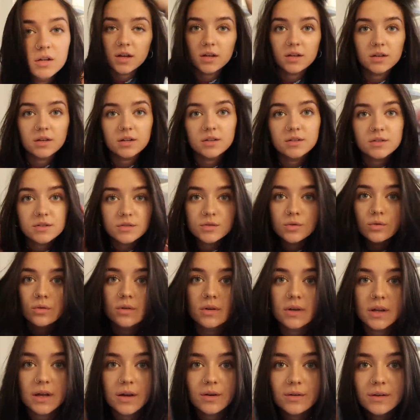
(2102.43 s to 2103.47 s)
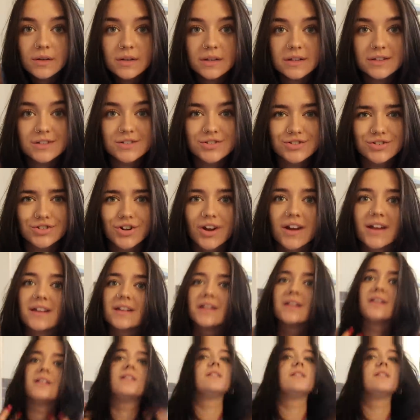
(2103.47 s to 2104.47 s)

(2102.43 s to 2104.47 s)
I need sorted out, I need straightening